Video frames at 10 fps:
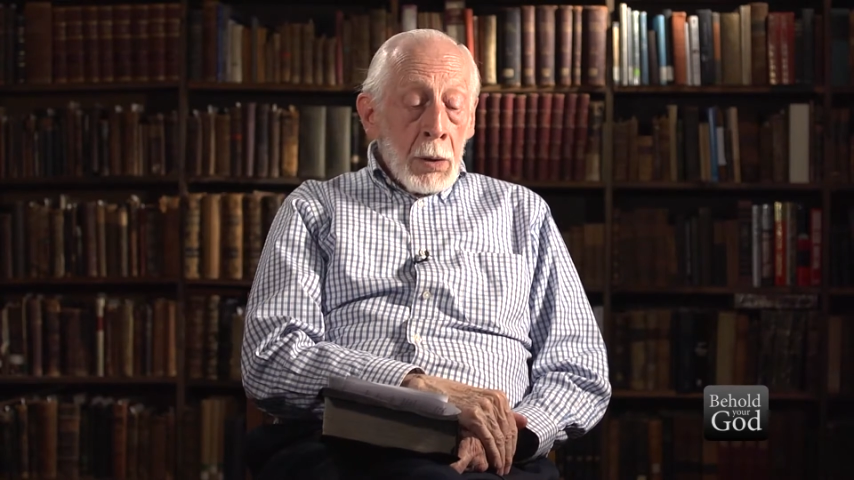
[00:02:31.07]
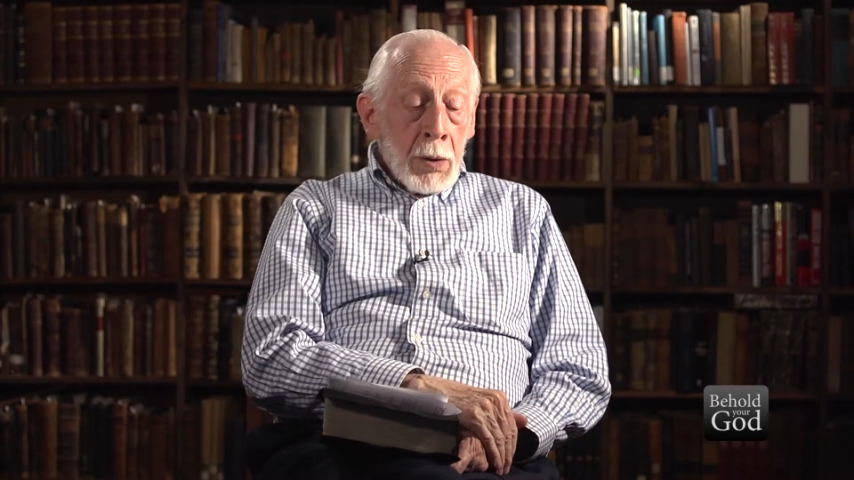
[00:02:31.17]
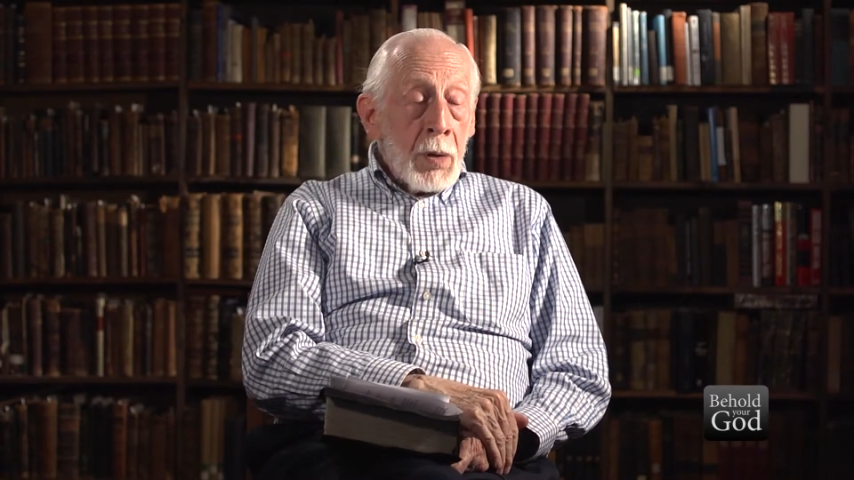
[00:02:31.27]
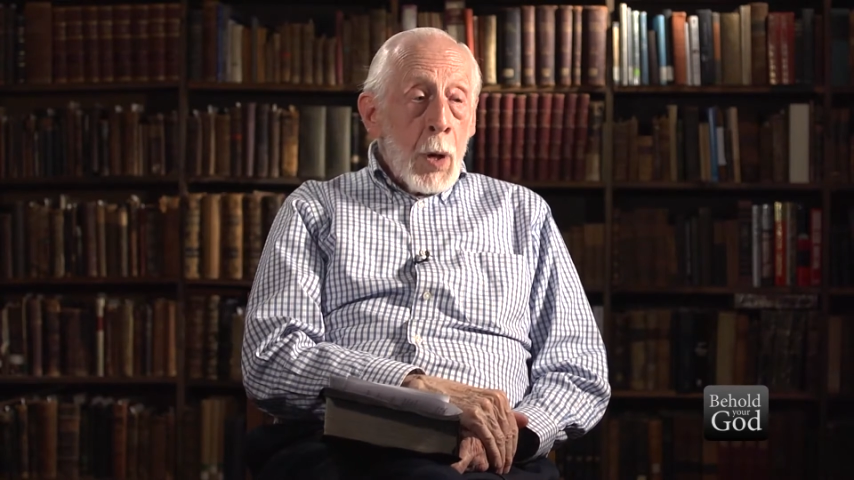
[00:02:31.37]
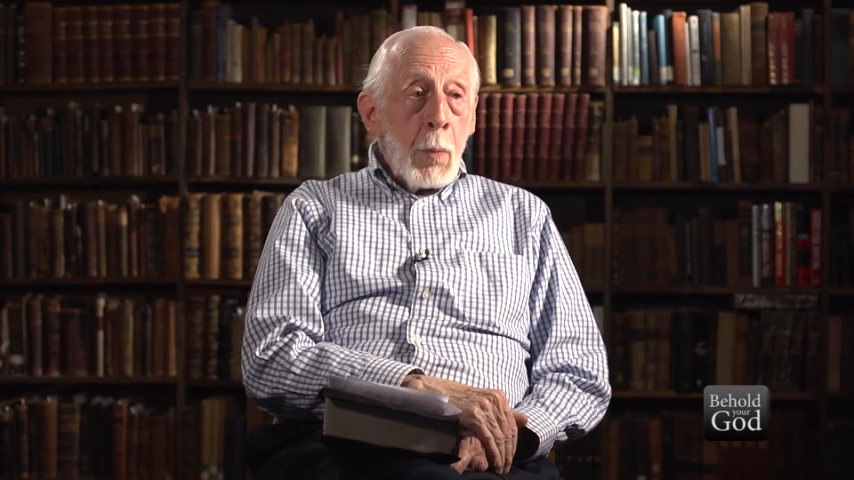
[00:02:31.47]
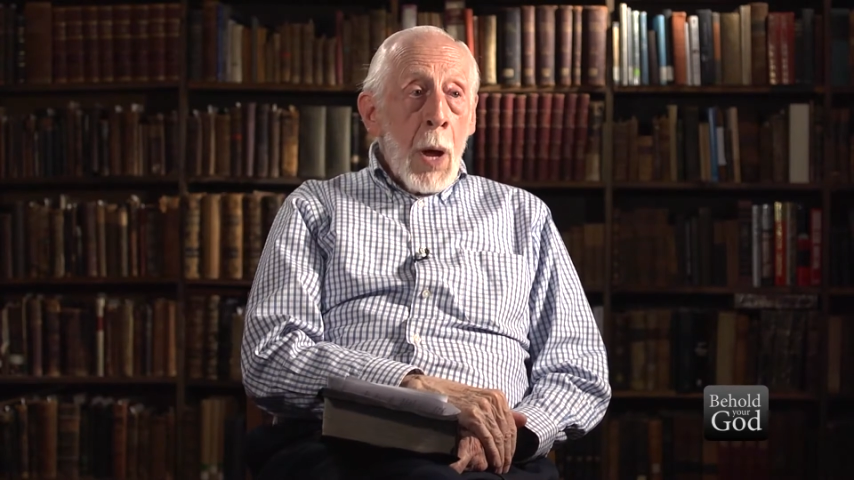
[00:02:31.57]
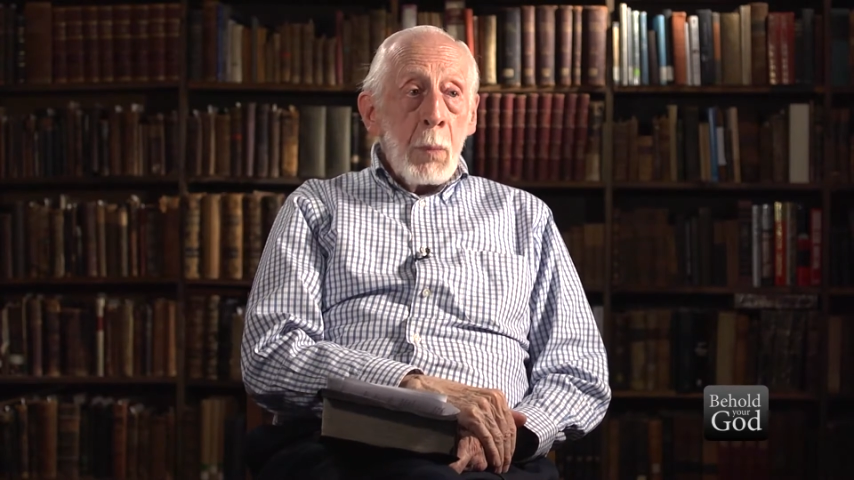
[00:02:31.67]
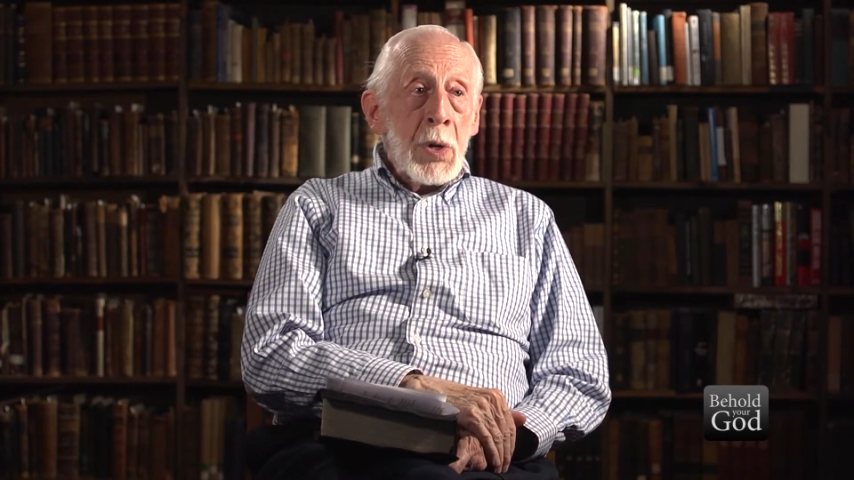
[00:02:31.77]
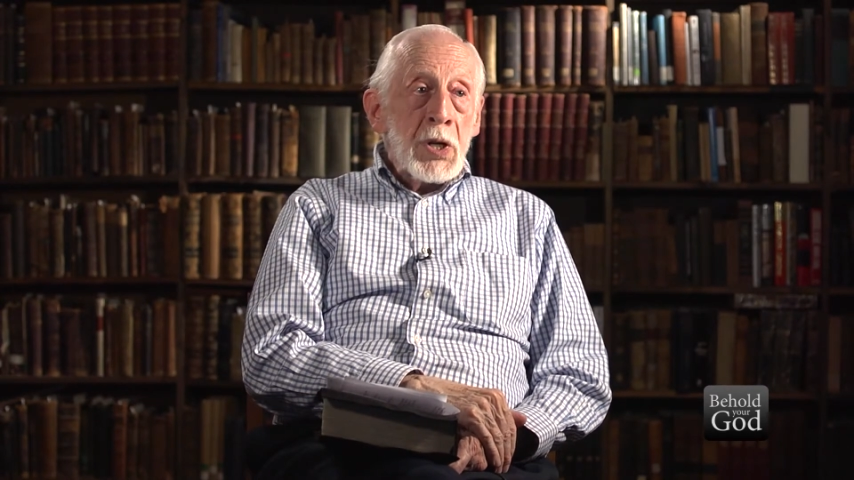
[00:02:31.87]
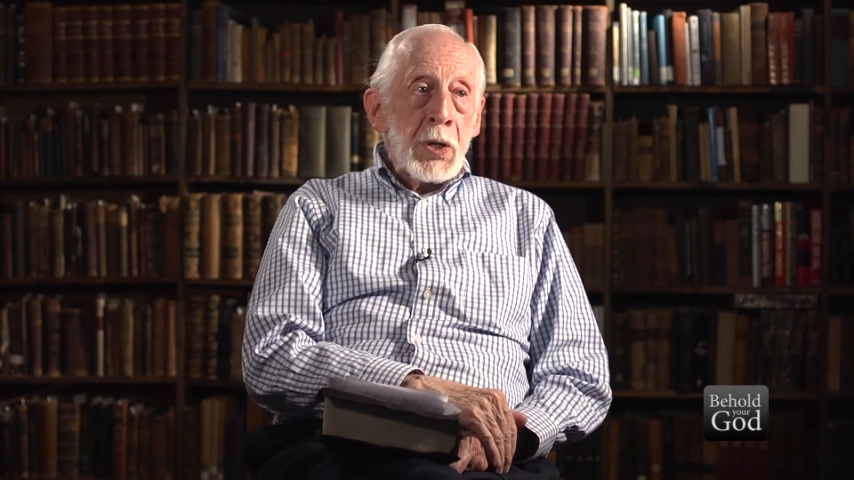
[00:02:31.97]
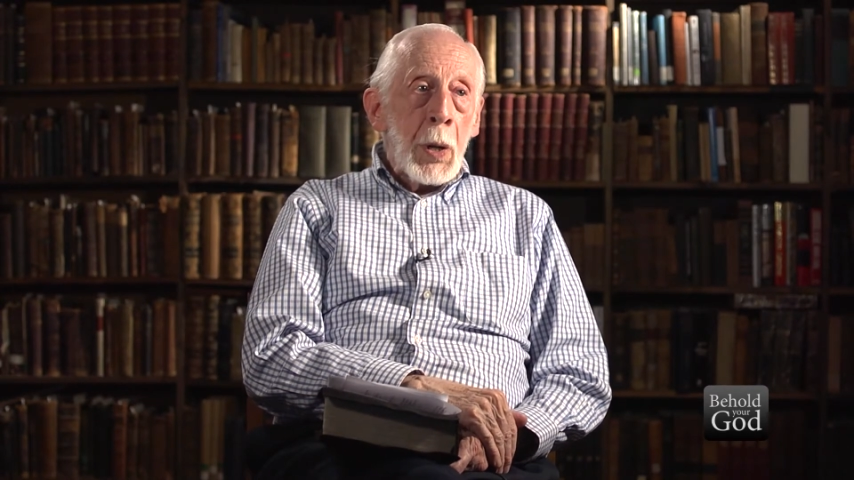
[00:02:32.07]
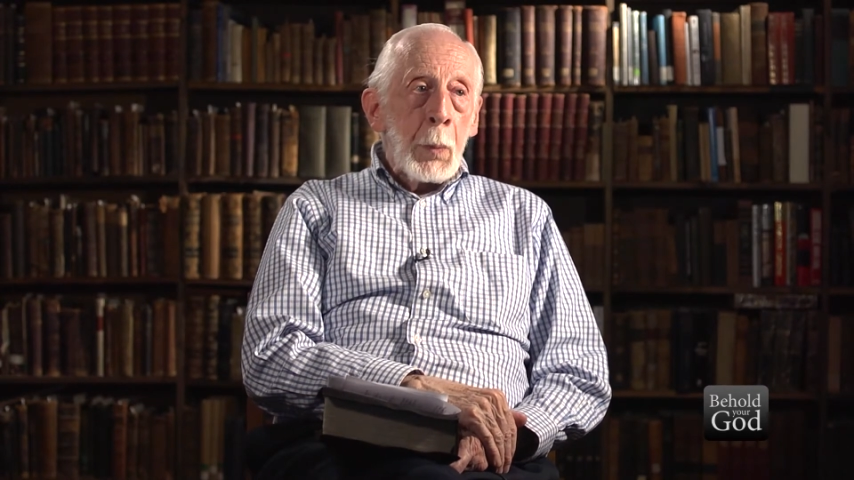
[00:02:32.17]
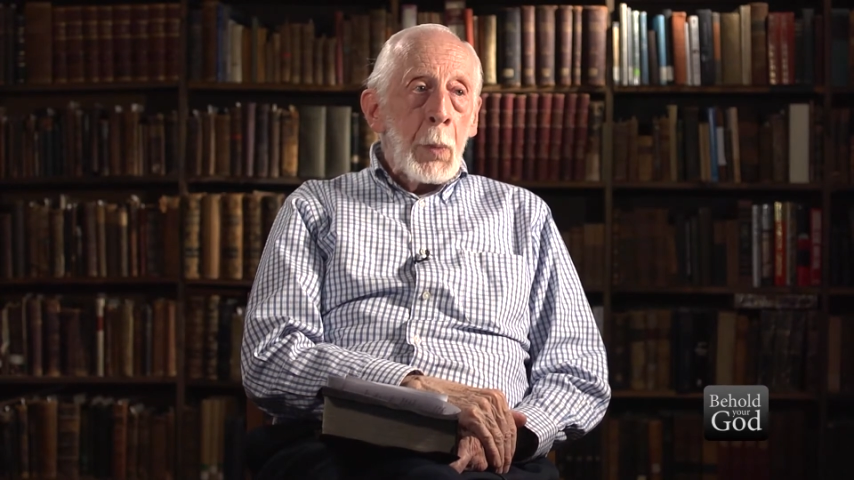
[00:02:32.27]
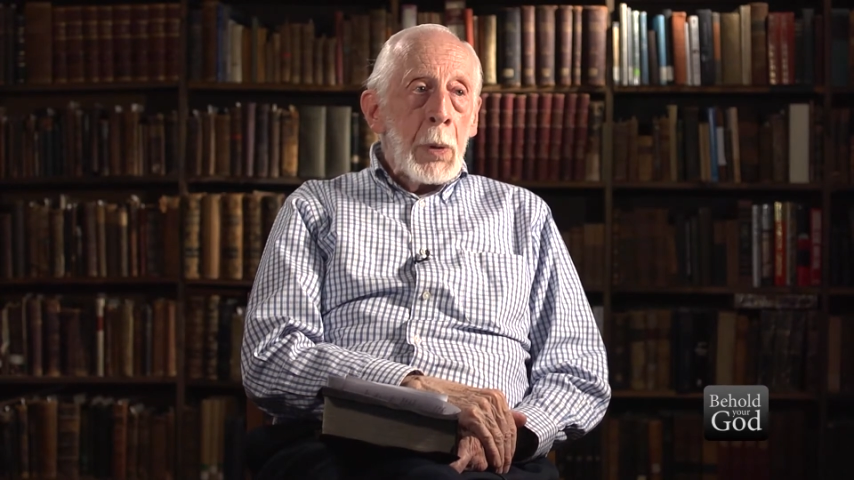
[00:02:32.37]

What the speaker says: to their membership,